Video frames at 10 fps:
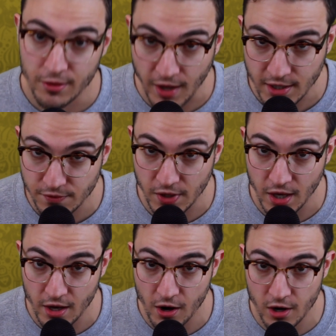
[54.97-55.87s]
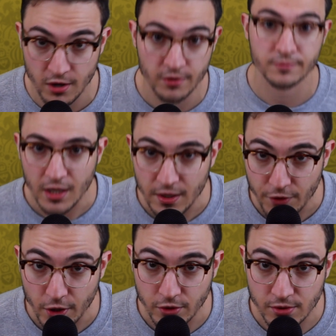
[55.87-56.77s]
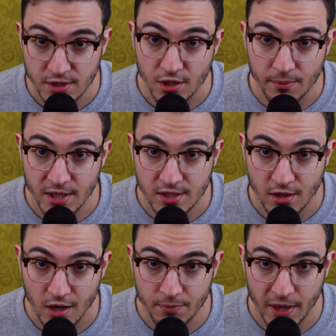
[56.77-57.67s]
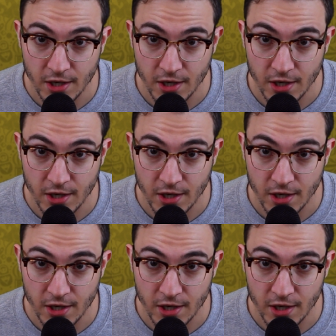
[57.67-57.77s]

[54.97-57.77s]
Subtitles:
Thanks, VAR, even though you still miss a lot of